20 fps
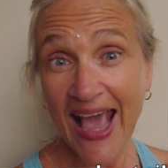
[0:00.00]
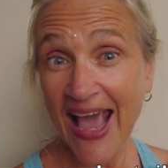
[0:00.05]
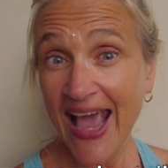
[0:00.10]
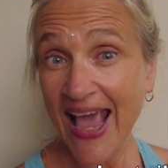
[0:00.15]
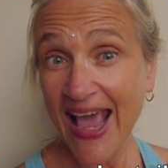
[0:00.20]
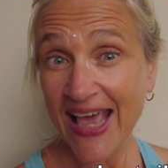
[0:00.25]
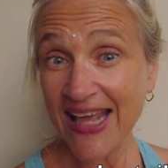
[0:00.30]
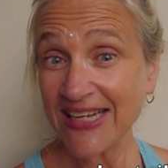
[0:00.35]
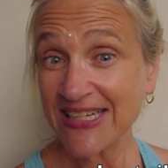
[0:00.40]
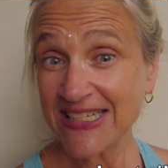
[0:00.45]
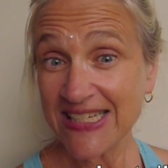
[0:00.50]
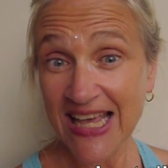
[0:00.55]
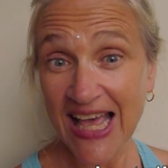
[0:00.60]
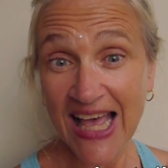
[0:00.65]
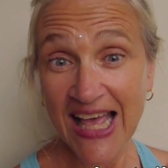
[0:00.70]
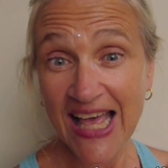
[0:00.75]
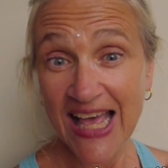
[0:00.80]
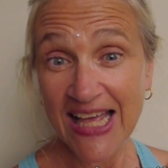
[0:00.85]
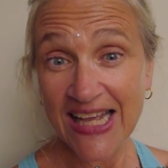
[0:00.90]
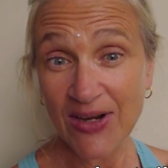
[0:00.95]
and
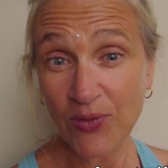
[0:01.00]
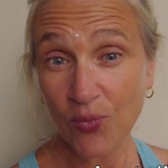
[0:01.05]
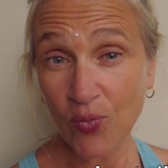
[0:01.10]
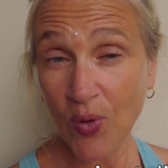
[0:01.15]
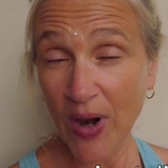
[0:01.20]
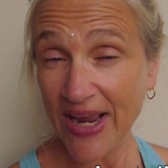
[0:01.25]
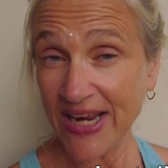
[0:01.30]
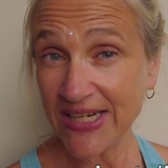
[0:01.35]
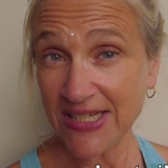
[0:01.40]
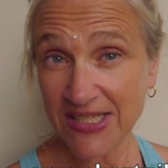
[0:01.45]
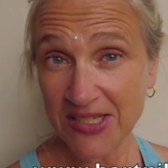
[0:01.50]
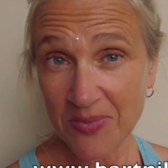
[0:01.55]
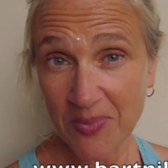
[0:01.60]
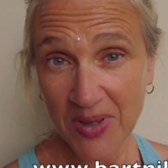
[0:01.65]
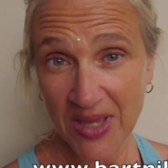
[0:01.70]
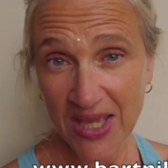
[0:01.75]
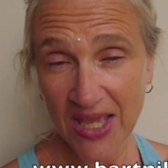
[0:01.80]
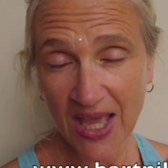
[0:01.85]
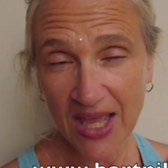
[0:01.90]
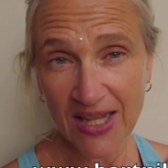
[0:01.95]
write to
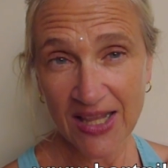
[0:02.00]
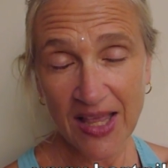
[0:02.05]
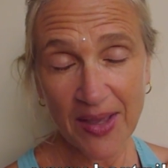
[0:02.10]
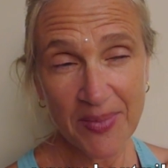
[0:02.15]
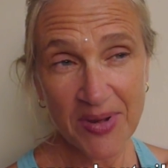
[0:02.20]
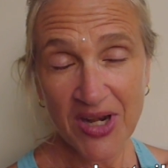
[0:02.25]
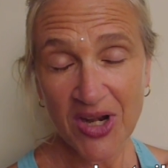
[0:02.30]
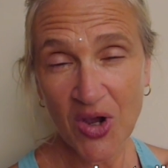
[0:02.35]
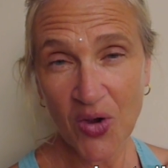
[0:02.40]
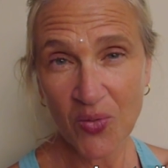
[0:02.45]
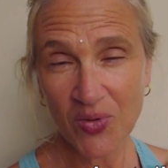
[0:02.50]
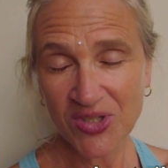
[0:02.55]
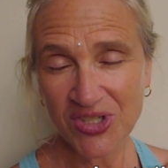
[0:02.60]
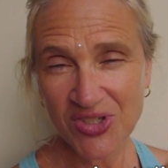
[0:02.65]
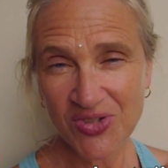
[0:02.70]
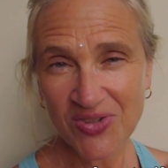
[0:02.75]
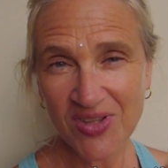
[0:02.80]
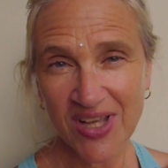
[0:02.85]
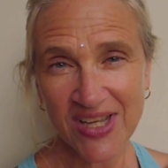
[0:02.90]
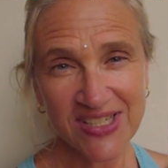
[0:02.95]
me and let me know what
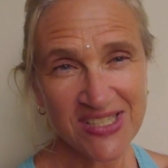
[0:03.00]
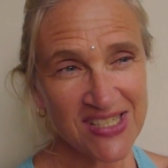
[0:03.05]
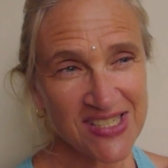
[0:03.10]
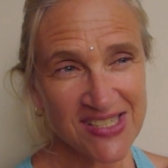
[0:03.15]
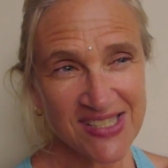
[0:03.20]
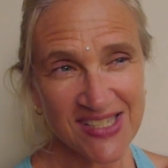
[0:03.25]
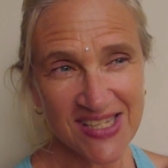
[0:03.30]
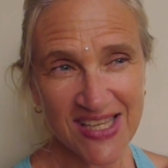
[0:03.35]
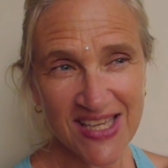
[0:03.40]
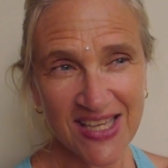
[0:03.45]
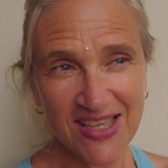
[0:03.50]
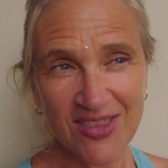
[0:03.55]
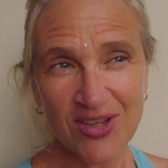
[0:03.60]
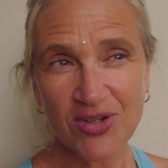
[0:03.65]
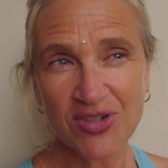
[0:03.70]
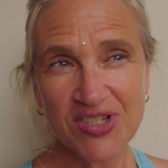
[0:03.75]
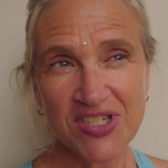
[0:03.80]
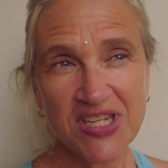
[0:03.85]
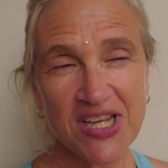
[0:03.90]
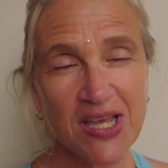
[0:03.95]
you'd like to see.
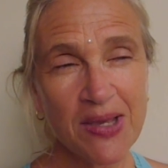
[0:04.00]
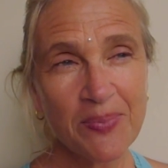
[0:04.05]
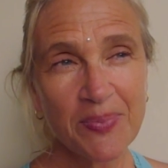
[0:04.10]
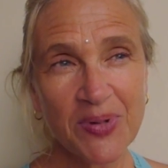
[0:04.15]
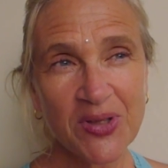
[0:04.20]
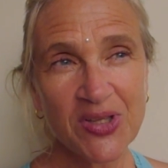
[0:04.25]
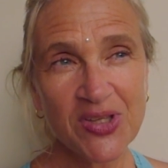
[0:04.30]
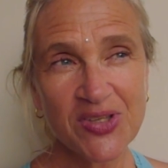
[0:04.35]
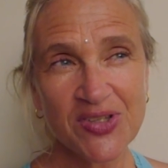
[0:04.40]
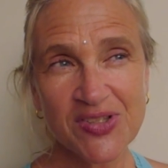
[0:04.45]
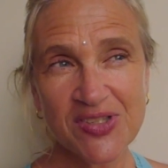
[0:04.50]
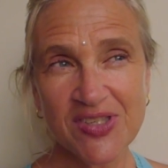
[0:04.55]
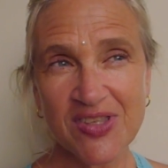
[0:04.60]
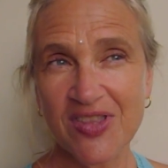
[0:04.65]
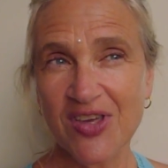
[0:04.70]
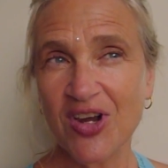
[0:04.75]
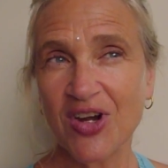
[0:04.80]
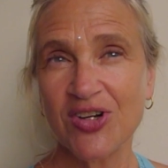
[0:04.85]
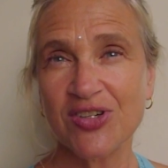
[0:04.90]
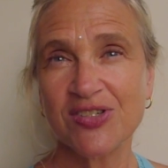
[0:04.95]
There's temples,
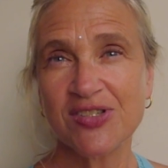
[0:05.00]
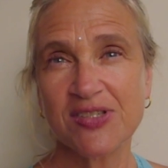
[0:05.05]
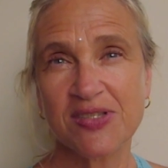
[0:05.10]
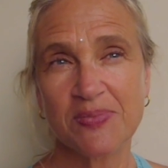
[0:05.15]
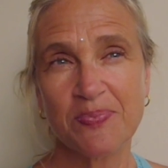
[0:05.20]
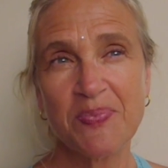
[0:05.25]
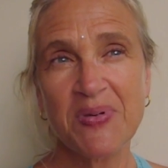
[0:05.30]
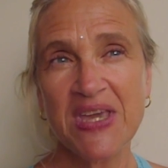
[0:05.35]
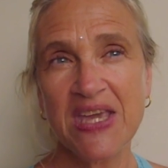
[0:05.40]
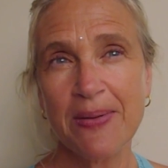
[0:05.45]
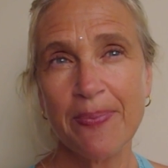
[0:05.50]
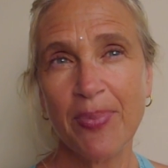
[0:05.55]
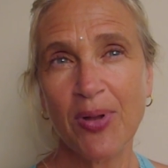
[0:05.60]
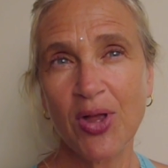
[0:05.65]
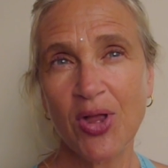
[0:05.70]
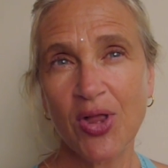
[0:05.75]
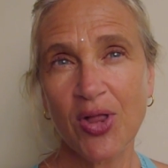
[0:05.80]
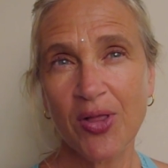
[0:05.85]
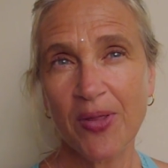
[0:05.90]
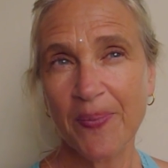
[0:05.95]
there's
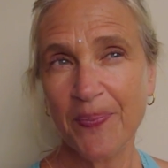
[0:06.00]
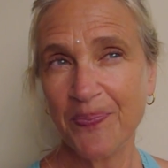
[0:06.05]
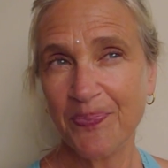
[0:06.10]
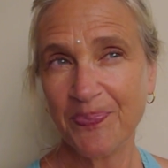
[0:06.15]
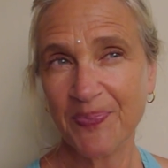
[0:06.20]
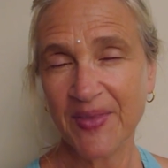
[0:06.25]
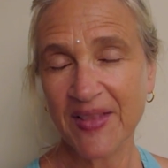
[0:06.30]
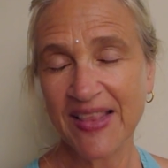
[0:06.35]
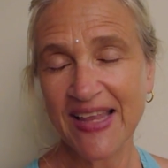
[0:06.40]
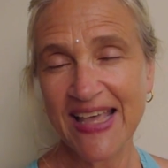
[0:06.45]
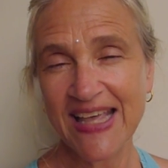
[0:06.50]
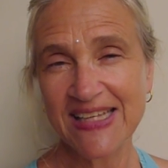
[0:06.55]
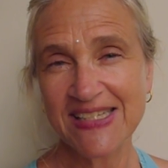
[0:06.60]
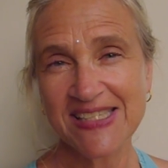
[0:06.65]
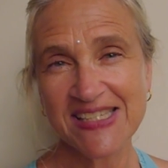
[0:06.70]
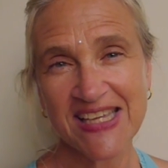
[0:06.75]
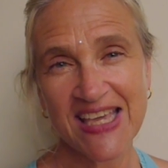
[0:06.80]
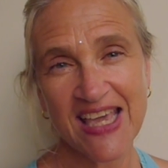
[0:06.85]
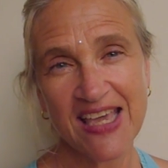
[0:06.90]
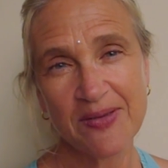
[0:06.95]
people,
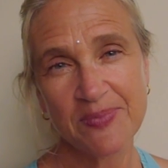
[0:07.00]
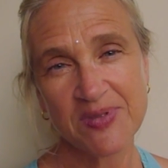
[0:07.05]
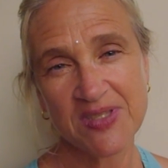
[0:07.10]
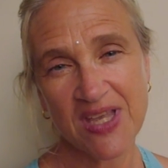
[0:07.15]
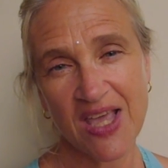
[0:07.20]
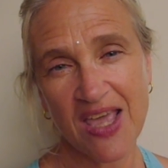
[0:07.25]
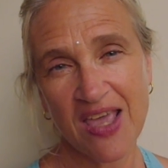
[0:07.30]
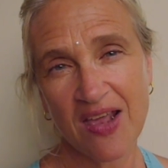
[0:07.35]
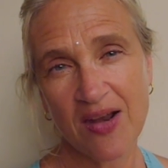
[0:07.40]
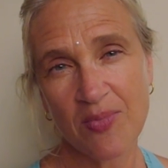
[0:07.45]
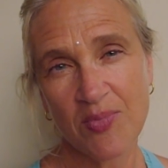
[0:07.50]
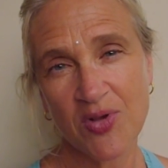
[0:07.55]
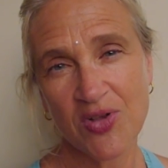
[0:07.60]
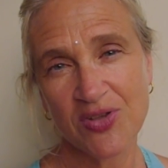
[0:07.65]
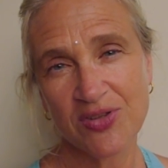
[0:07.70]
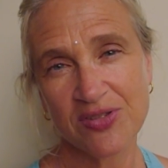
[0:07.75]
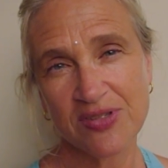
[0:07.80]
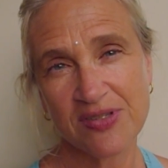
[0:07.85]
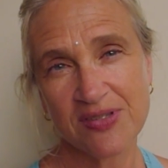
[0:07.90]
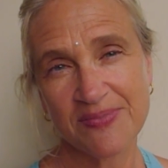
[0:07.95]
landscapes,
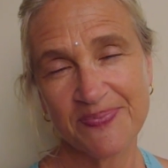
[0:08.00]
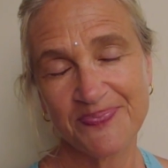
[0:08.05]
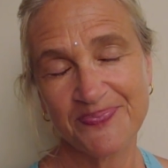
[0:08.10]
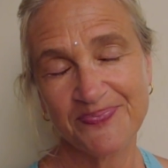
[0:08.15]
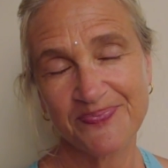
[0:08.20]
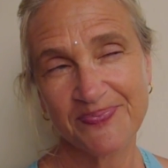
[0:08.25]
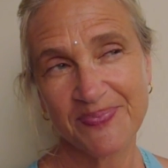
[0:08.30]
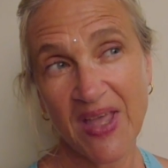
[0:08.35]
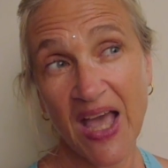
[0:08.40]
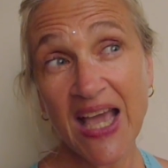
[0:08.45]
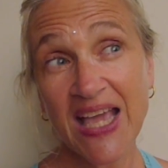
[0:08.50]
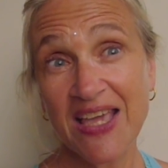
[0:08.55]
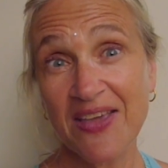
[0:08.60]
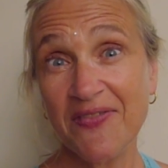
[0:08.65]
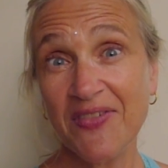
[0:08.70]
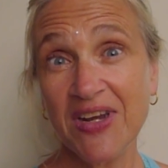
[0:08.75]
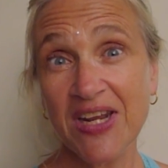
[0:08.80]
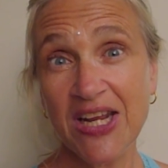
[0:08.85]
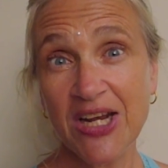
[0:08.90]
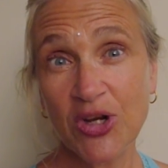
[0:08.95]
animals. I
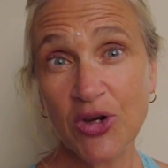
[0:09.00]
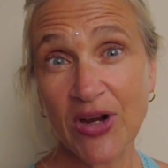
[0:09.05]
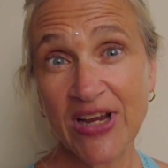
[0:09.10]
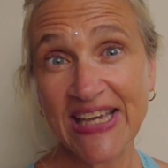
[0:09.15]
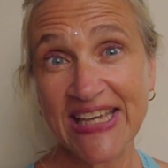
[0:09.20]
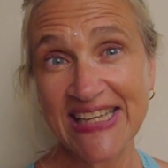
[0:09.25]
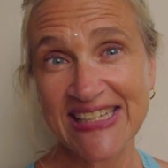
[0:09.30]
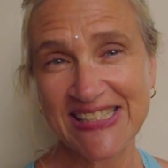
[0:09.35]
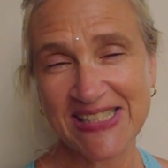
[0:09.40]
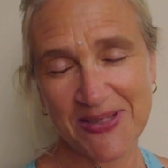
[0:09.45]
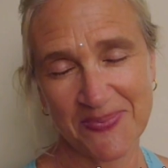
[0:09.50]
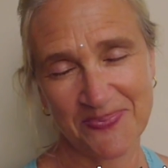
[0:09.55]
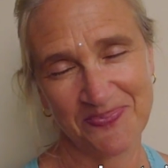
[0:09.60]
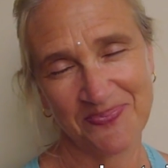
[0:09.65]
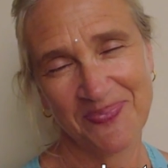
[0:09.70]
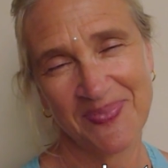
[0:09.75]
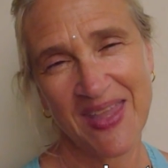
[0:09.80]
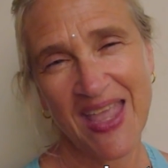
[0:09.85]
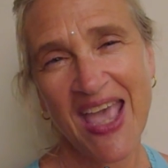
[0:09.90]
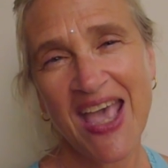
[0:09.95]
even eat crickets
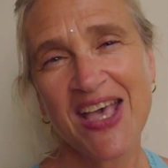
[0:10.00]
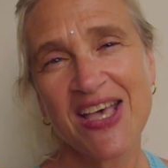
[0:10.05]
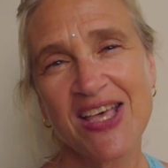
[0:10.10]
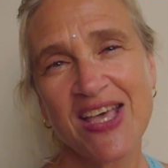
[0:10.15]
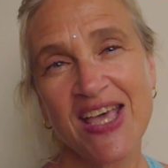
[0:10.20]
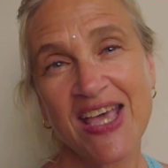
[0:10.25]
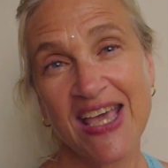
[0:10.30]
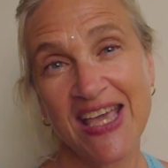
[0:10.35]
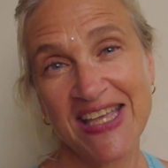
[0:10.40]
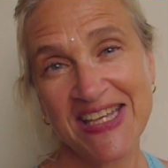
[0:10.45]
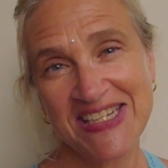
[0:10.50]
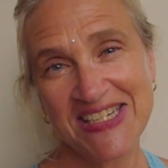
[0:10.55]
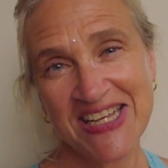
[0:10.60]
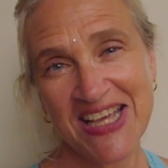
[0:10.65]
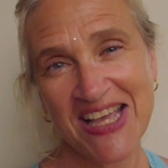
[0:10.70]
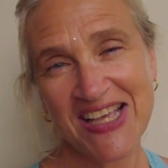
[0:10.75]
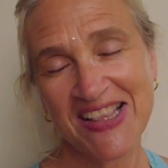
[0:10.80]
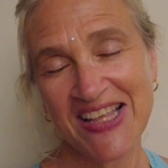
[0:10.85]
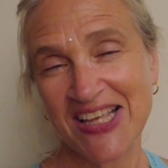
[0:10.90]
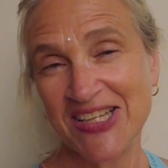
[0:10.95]
in
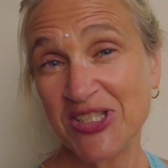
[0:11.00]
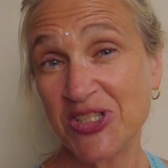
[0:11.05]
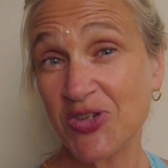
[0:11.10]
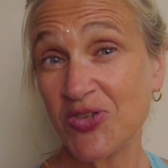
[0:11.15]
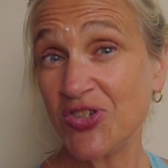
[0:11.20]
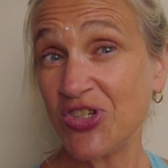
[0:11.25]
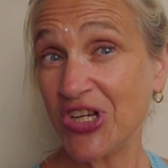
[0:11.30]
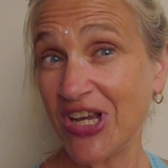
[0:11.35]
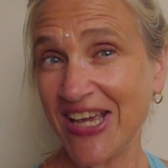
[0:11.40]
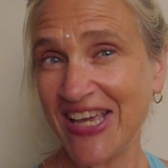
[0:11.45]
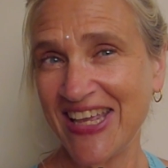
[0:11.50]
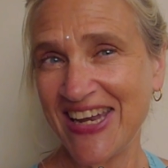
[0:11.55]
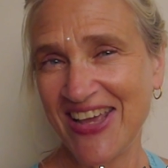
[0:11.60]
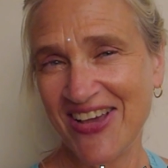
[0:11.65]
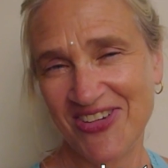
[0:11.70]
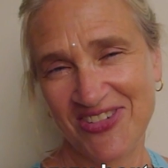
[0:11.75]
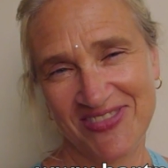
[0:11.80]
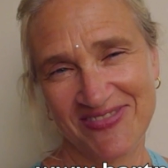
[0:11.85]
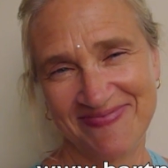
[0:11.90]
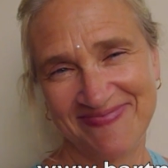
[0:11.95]
Thailand, so check it
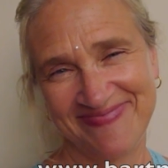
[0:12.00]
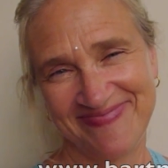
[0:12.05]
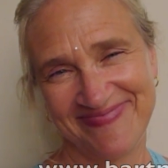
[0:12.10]
out.